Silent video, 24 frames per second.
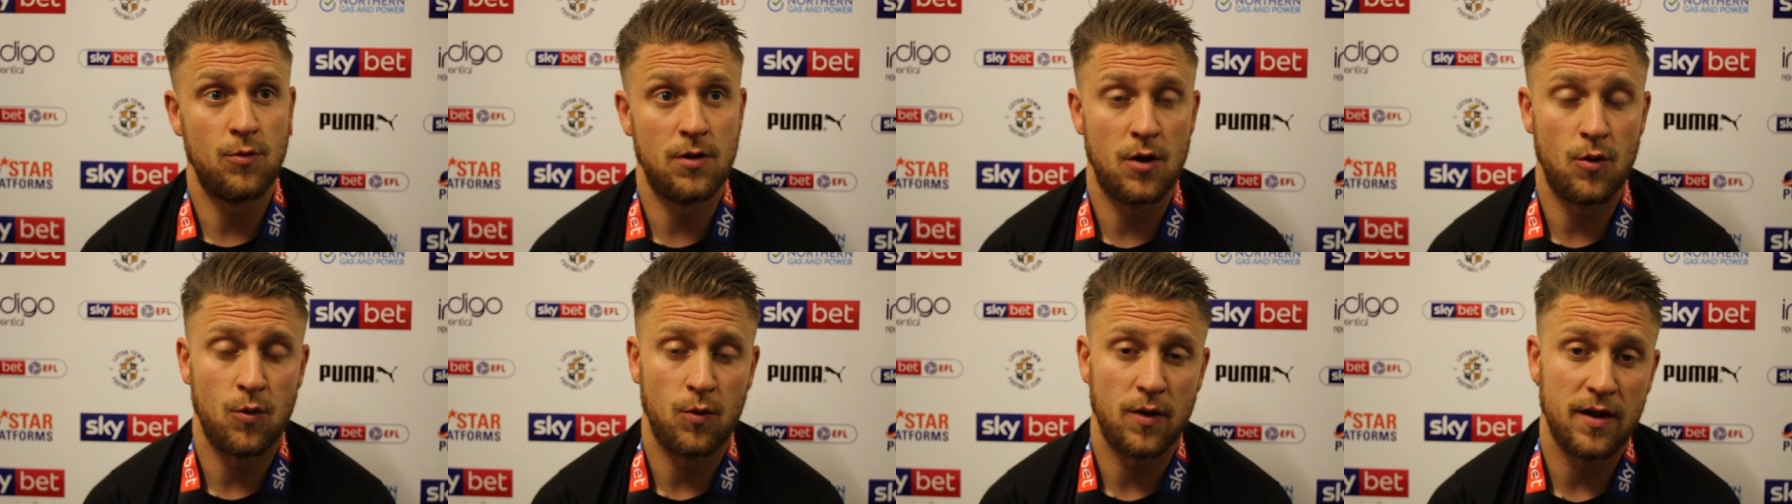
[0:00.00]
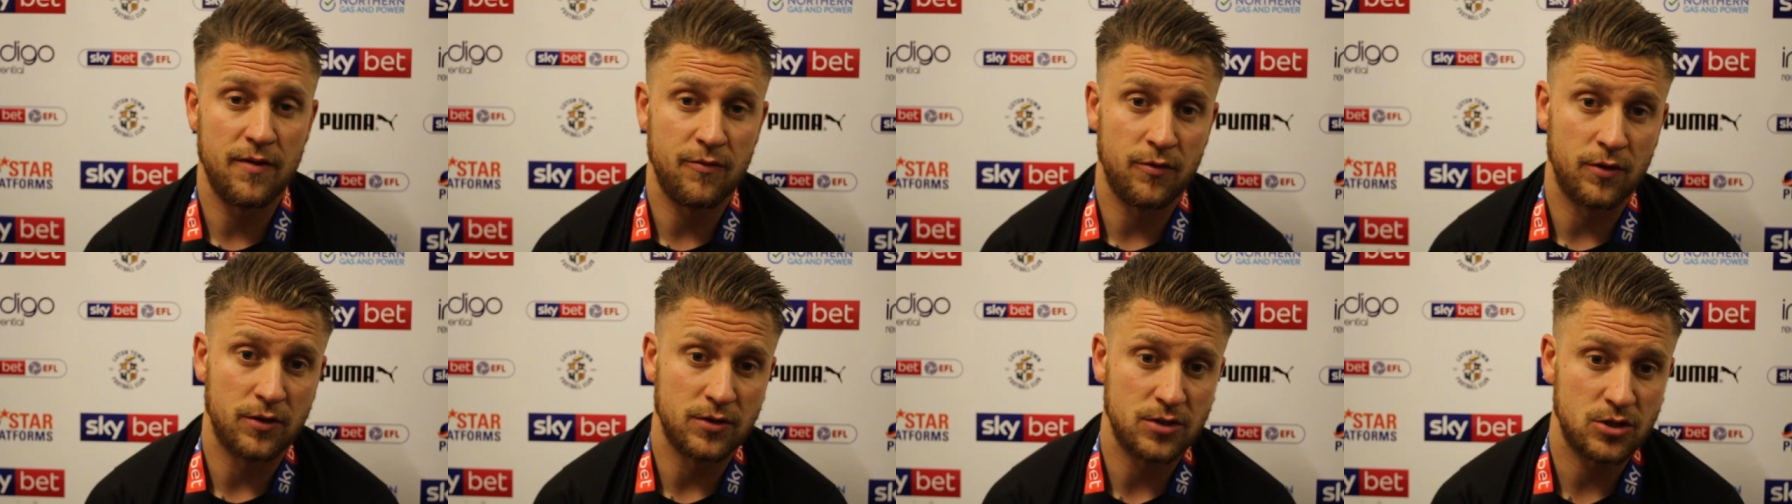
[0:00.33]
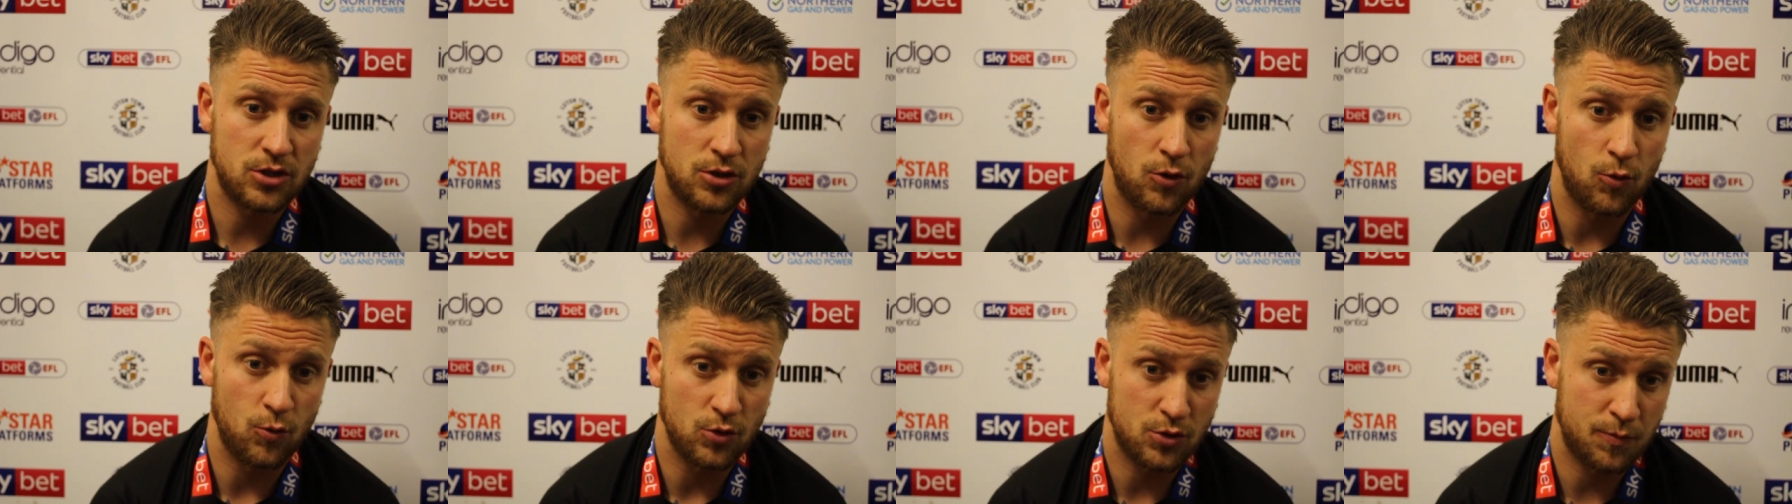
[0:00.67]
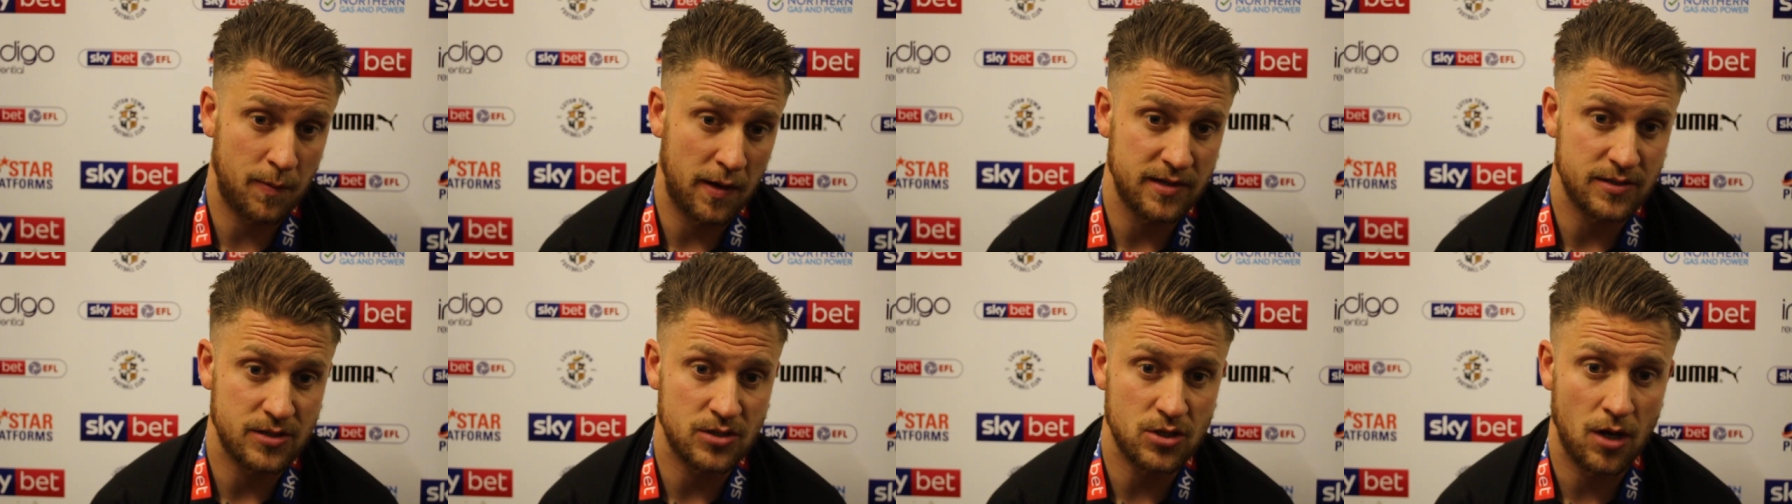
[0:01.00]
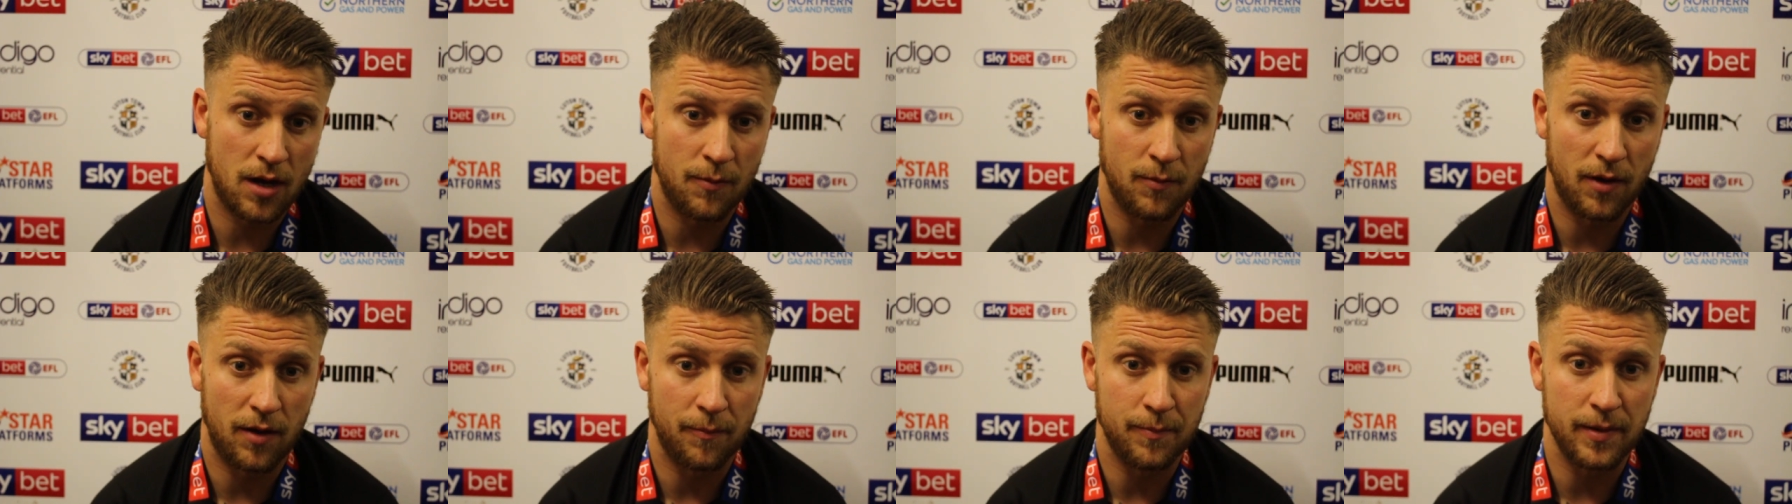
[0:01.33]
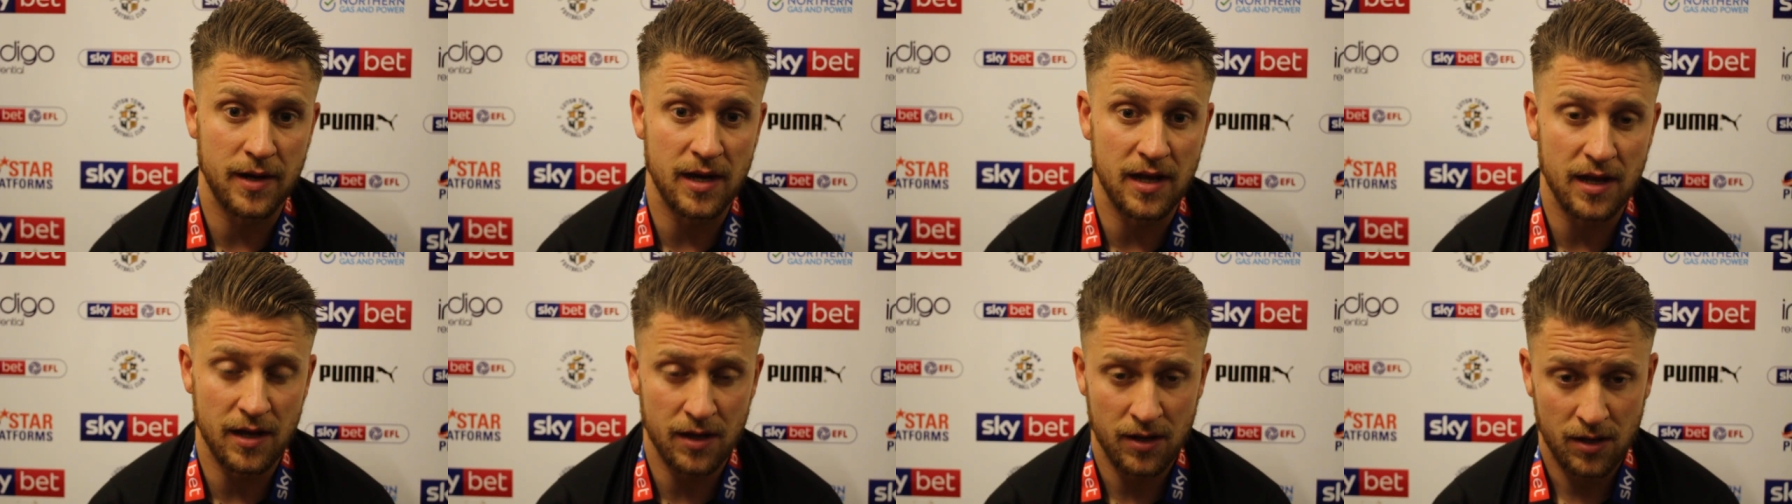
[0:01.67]
well, even the short space of time I've
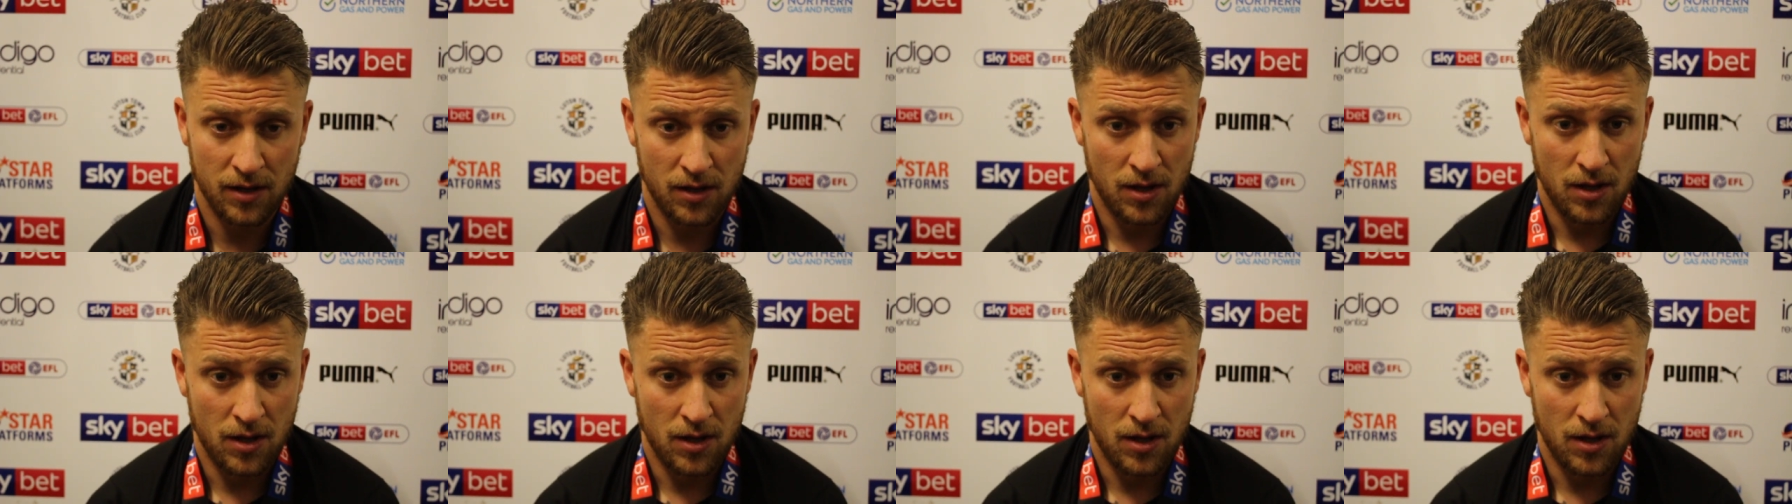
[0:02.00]
been here.